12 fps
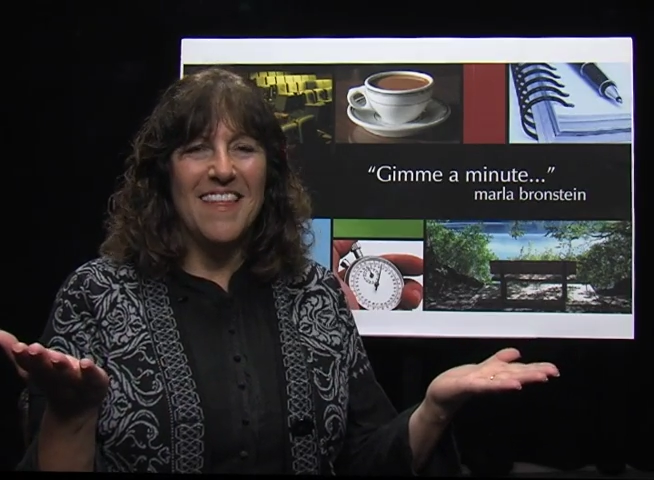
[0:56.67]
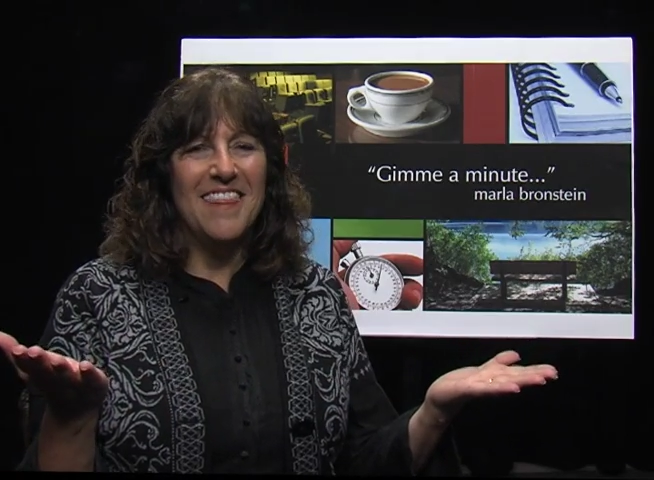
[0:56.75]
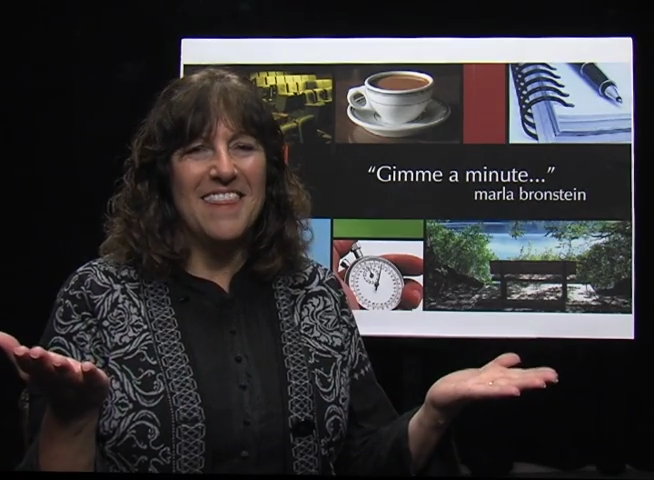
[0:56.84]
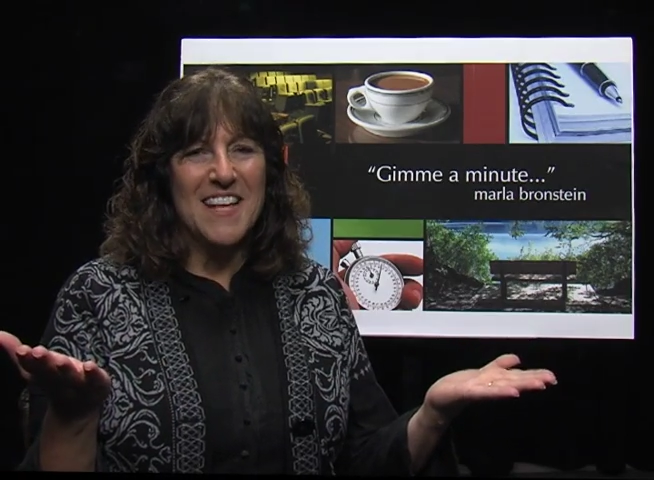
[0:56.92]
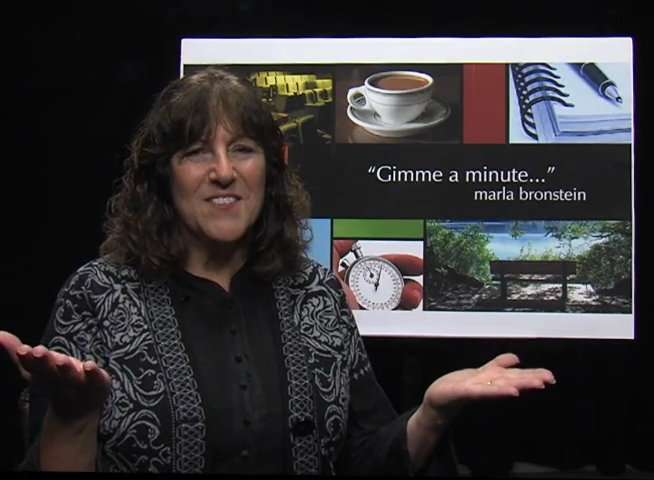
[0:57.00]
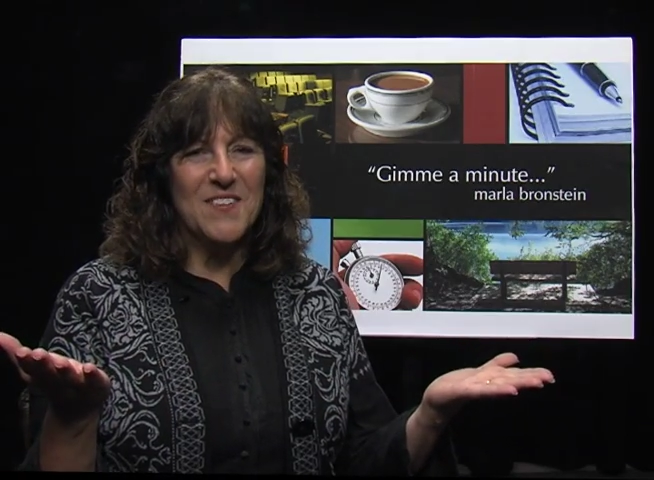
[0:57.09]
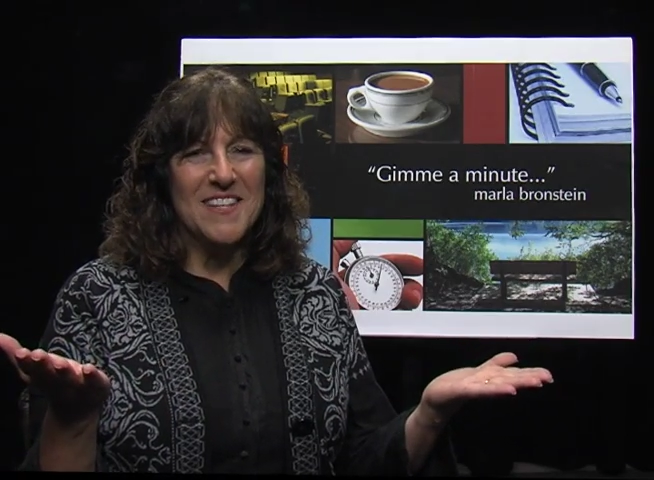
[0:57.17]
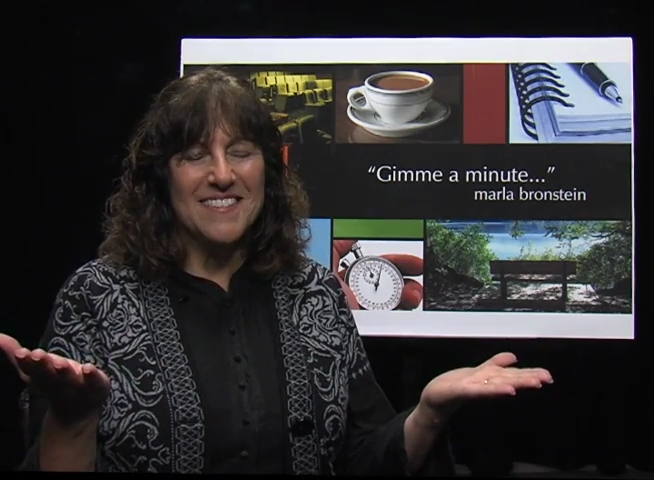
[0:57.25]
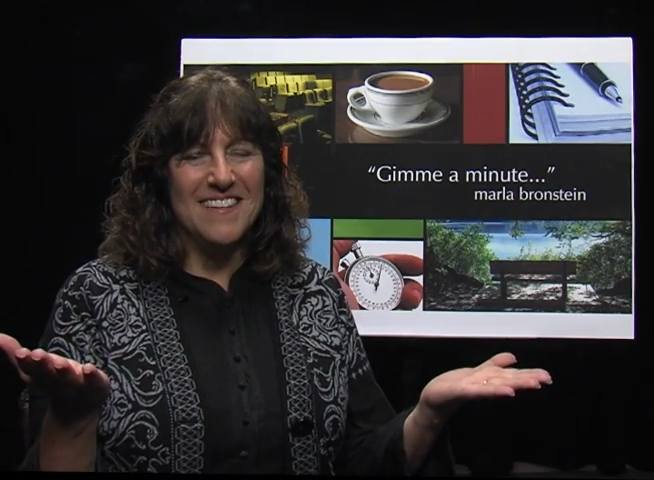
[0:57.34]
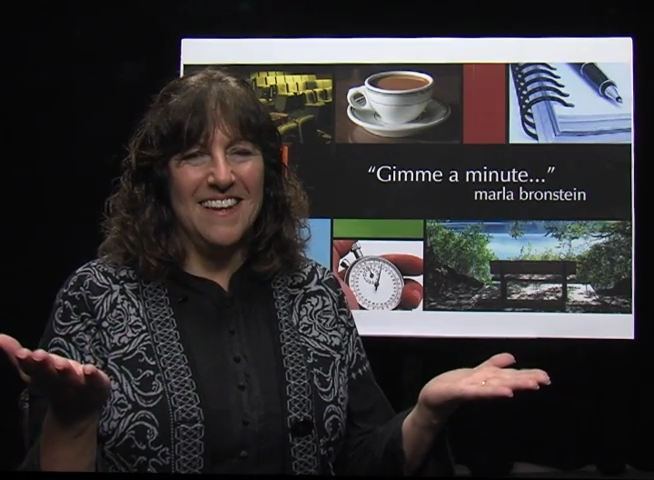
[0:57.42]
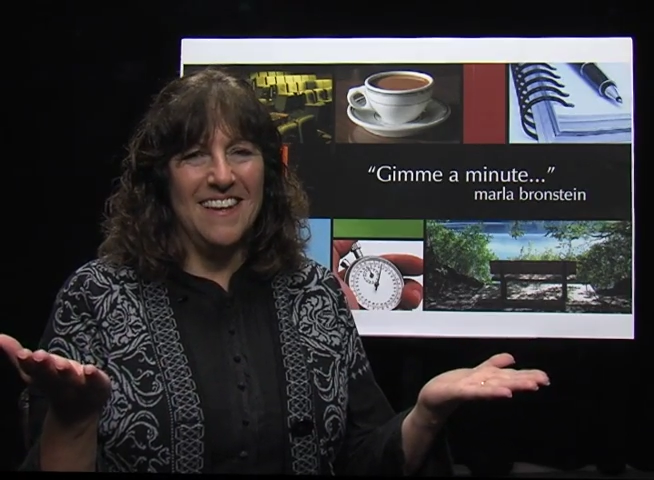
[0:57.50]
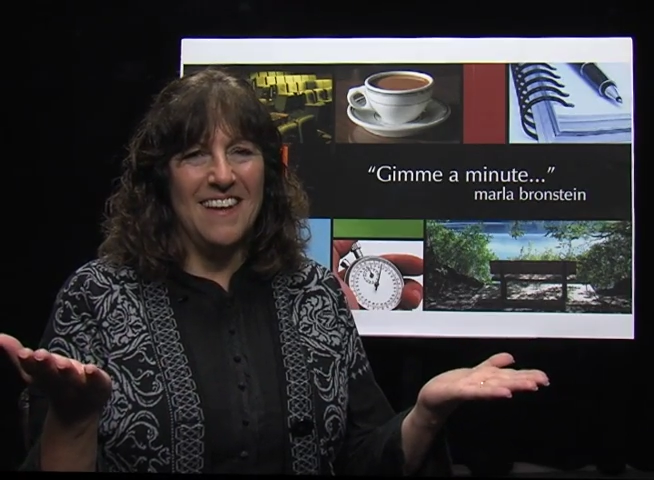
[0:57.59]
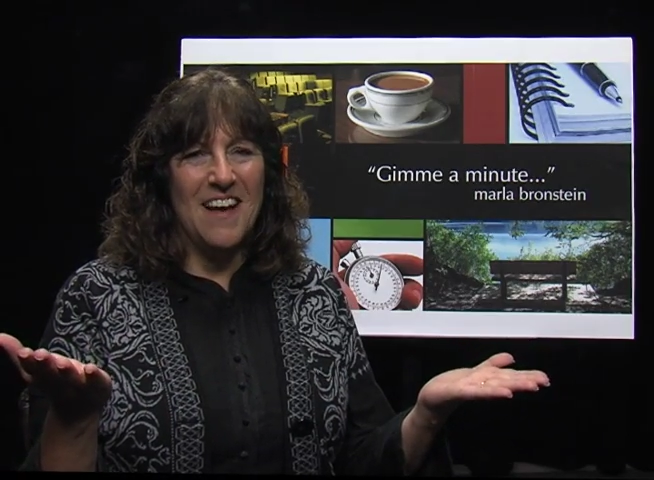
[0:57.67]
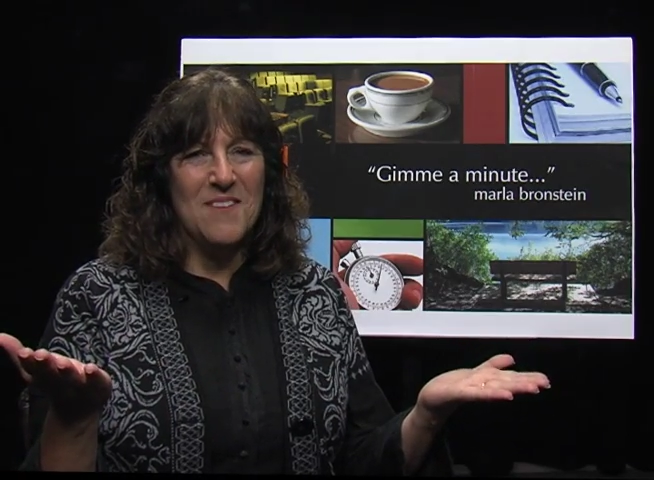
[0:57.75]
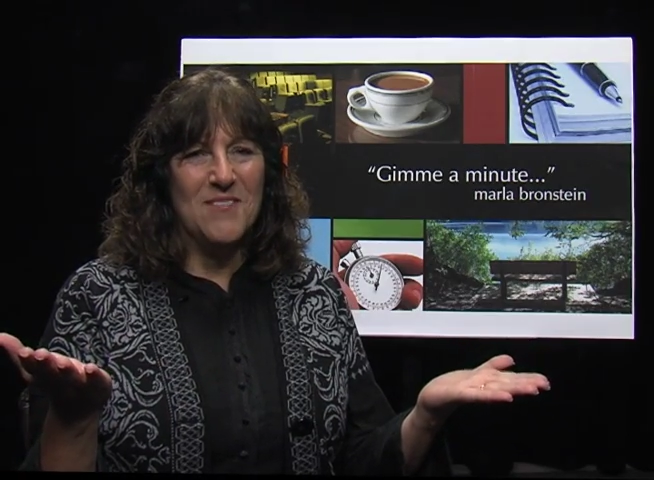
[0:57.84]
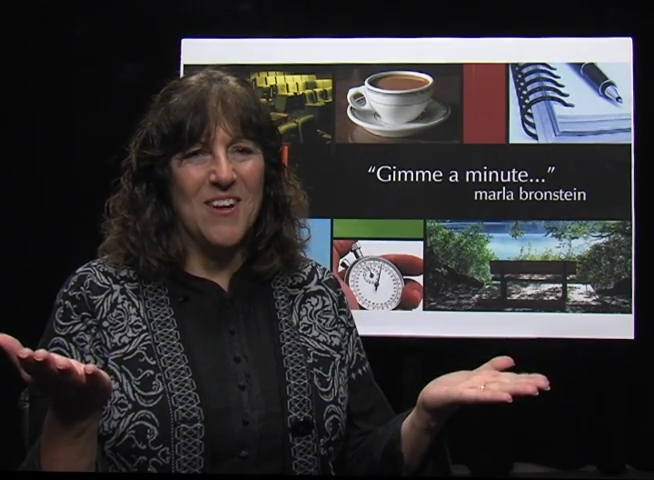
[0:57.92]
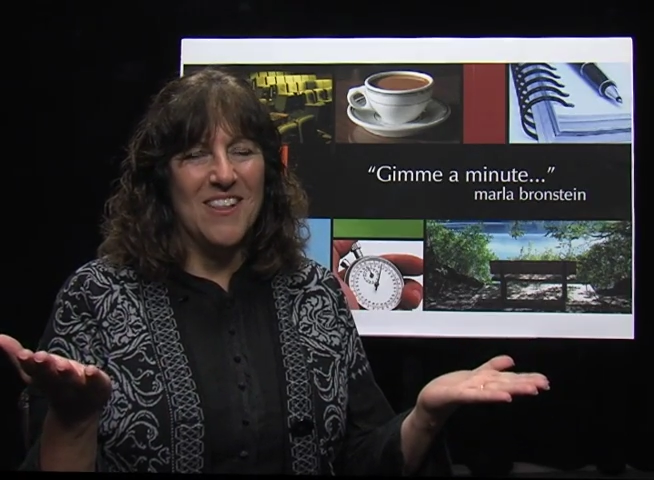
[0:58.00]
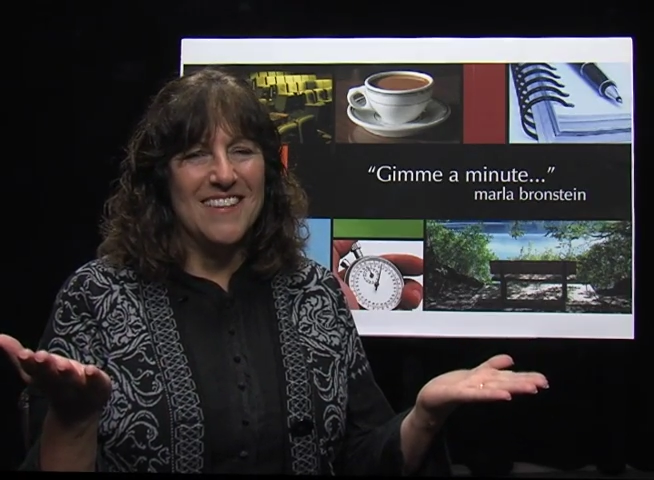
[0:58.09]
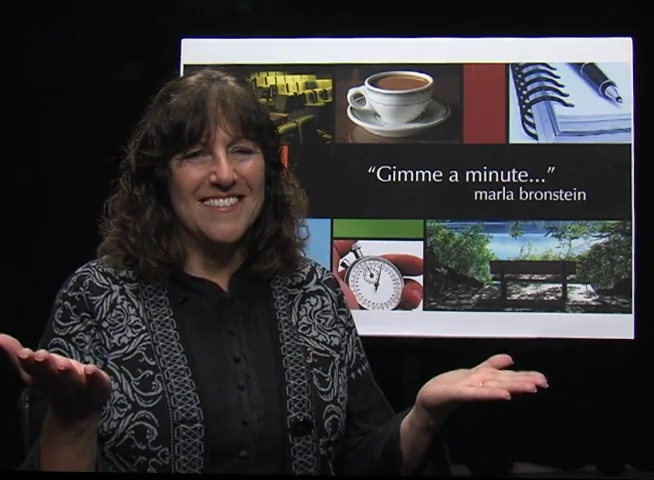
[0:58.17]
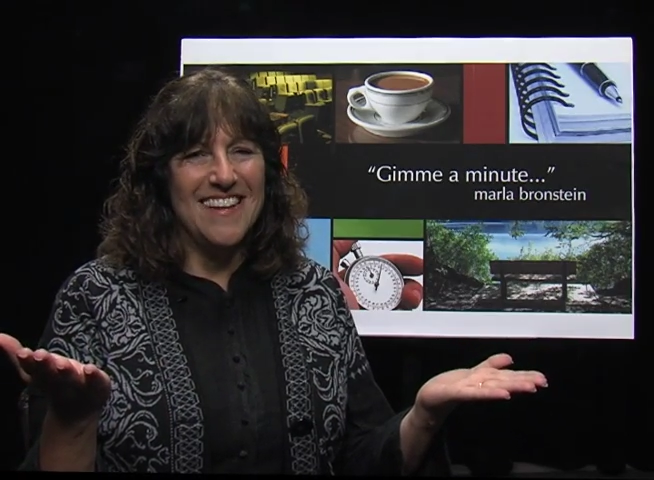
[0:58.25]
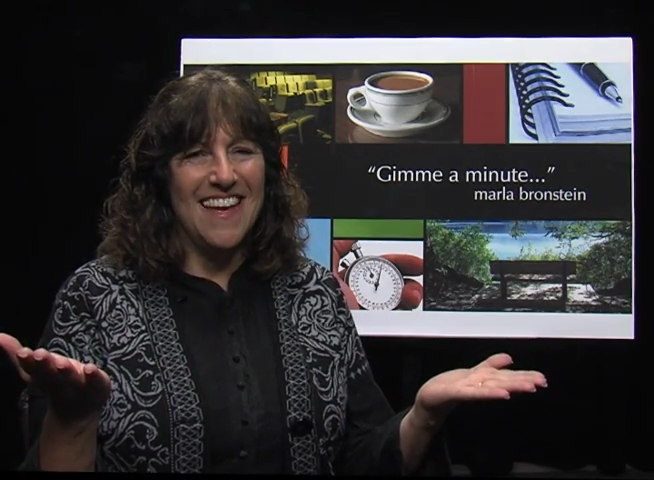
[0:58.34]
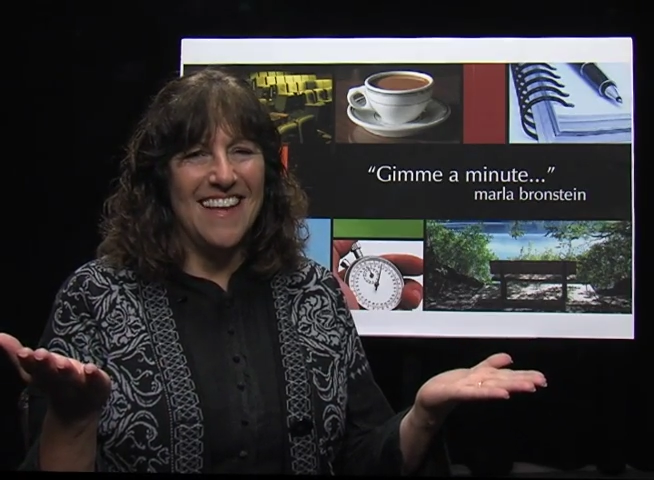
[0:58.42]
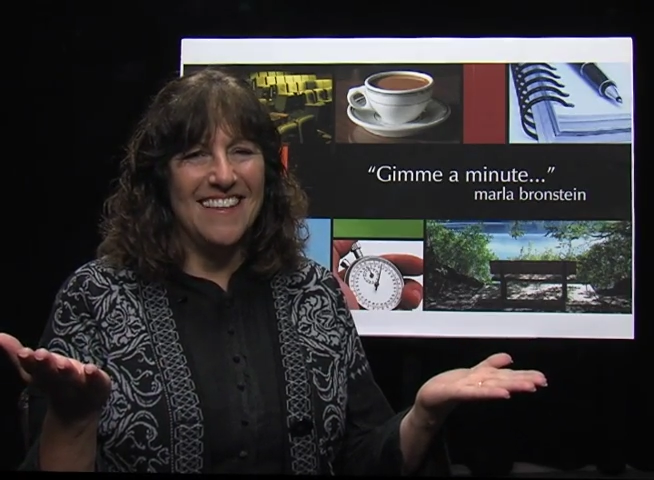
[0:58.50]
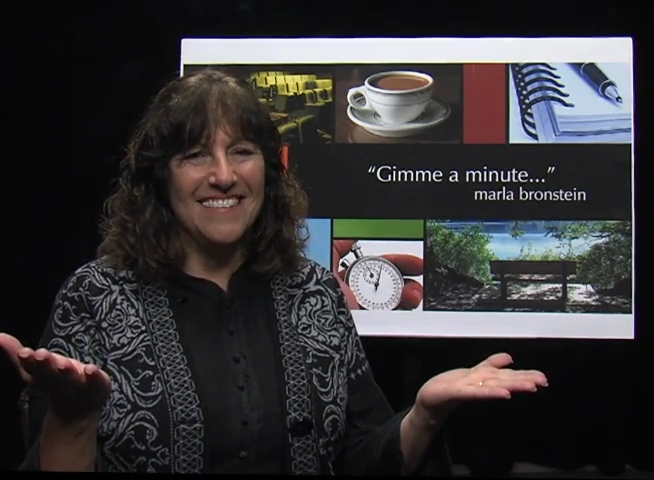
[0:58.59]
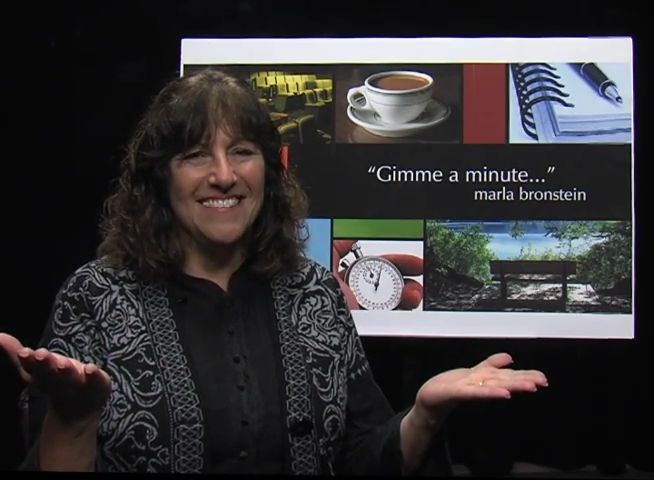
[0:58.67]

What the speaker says: Thanks for listening. I'm Marla. See ya.